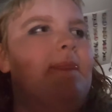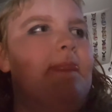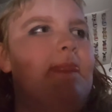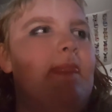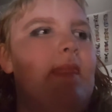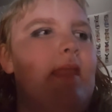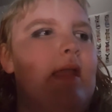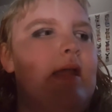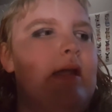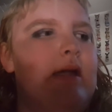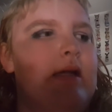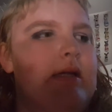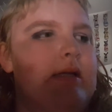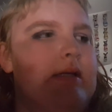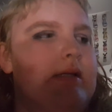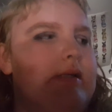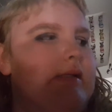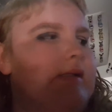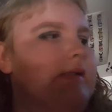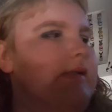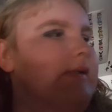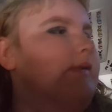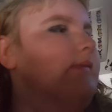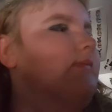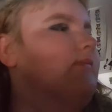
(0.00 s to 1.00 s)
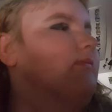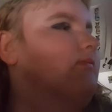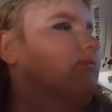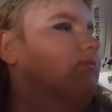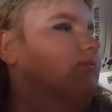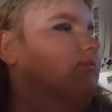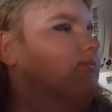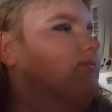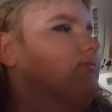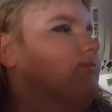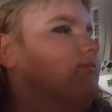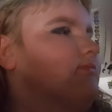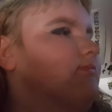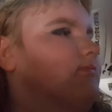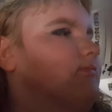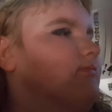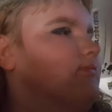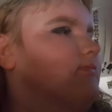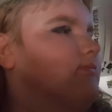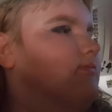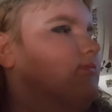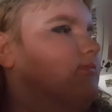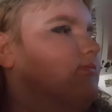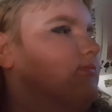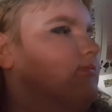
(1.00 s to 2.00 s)

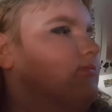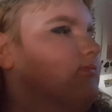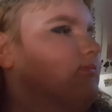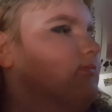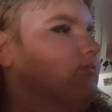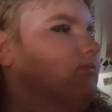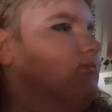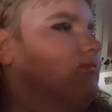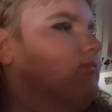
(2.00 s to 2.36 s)
(no one is talking)